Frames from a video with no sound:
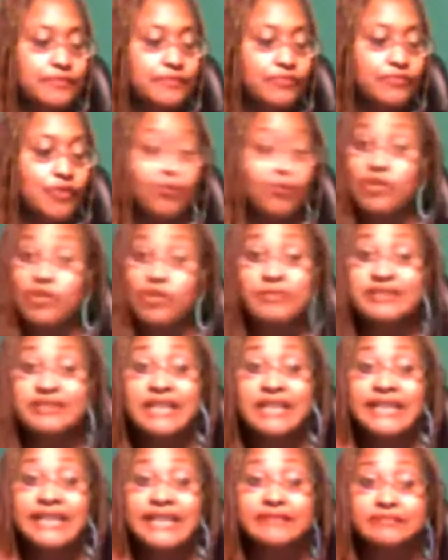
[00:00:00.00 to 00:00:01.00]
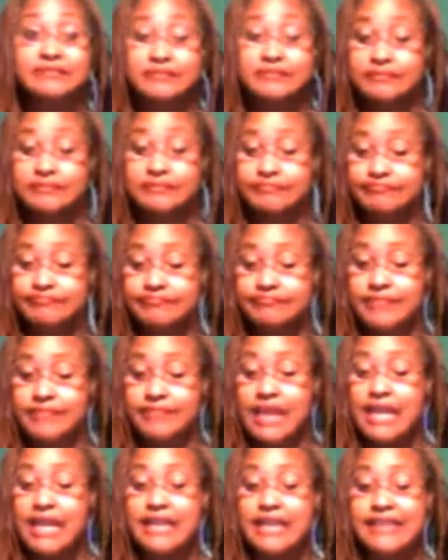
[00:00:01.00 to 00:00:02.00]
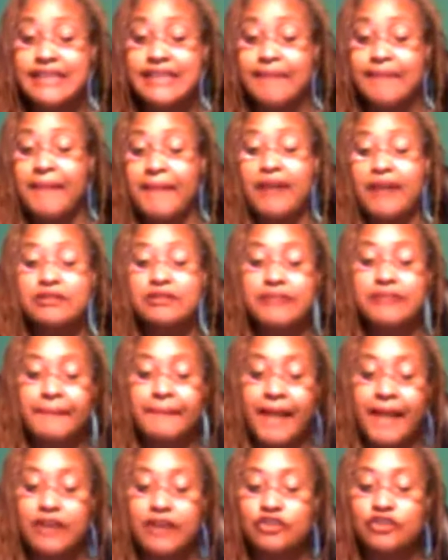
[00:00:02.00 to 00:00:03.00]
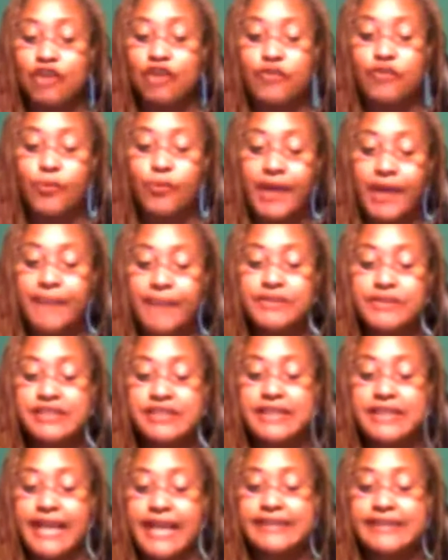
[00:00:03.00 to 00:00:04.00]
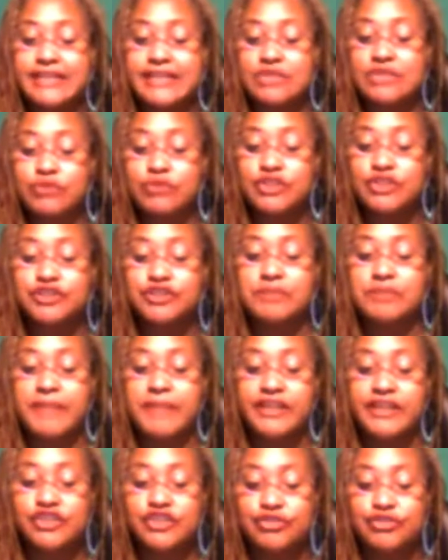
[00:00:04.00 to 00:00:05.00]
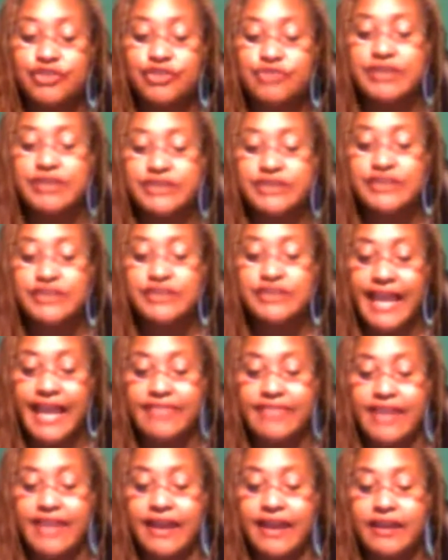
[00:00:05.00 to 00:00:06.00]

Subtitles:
We're almost done. Because I'm not gonna overwhelm you tonight, because I just want you to make sure you understand that.